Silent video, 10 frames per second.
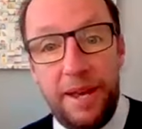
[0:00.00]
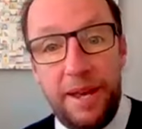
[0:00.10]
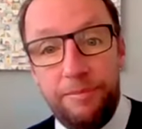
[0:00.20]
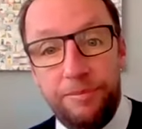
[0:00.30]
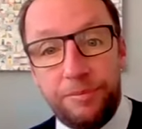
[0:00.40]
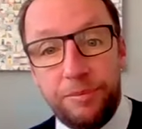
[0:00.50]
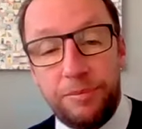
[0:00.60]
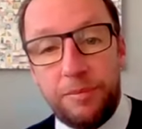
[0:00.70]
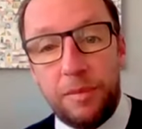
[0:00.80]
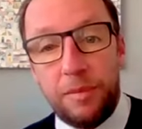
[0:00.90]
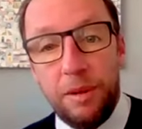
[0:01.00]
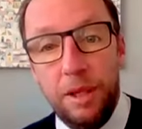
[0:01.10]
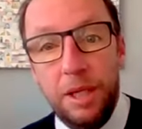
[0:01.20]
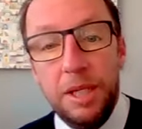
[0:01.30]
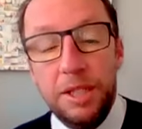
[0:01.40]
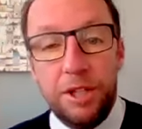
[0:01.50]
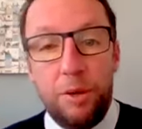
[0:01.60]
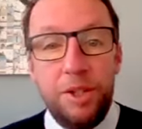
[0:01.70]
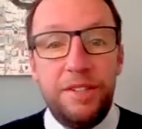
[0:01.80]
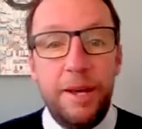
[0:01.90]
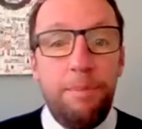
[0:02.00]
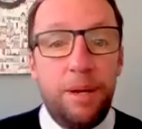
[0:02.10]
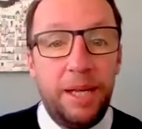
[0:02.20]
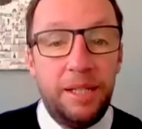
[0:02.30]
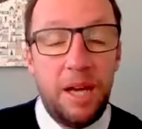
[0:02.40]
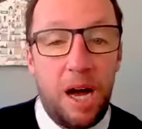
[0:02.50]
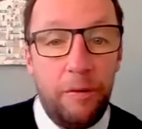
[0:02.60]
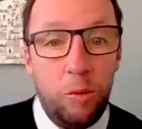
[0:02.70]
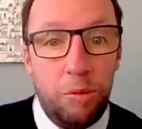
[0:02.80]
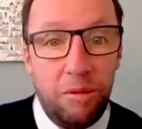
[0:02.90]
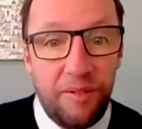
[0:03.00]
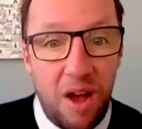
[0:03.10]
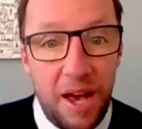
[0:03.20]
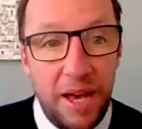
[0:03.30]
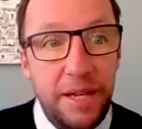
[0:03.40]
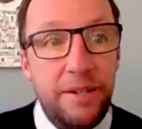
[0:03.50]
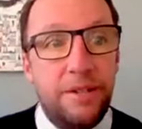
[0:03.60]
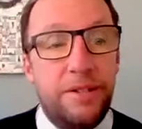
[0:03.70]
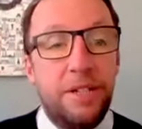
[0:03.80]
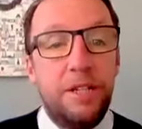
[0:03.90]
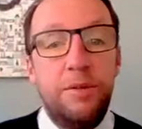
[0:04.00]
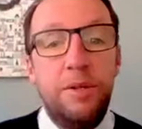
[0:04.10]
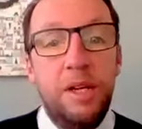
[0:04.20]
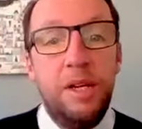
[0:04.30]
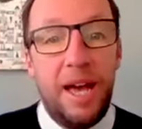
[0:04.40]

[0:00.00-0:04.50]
them. So the template that I will provide to you